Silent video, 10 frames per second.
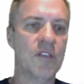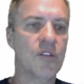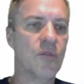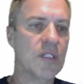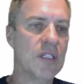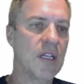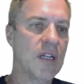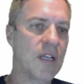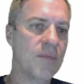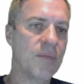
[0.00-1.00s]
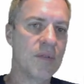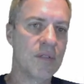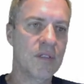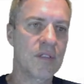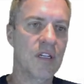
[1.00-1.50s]
So we set up
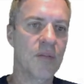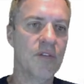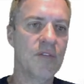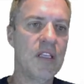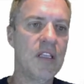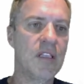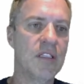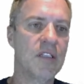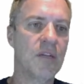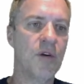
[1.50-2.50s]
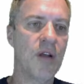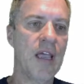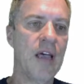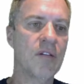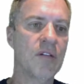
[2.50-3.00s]
the number of teeth, that's number
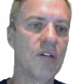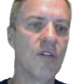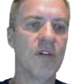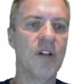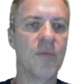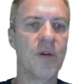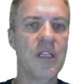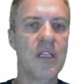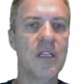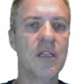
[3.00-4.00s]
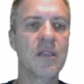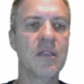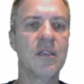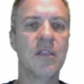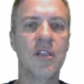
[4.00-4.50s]
out over number in,
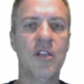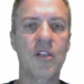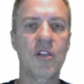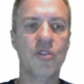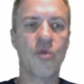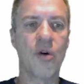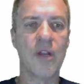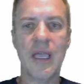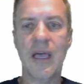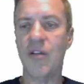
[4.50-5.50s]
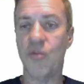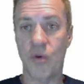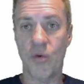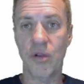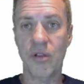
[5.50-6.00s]
torque out,
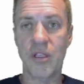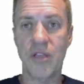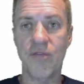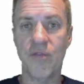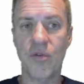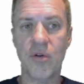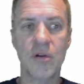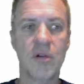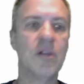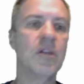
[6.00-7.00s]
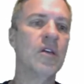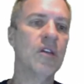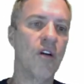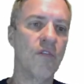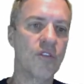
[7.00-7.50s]
what we're looking for,
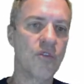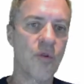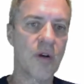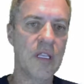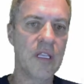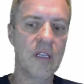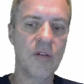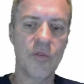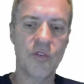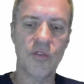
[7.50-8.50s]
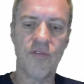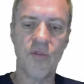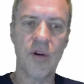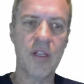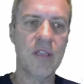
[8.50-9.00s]
over torque in, which was
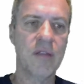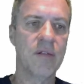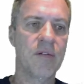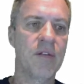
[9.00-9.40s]
40.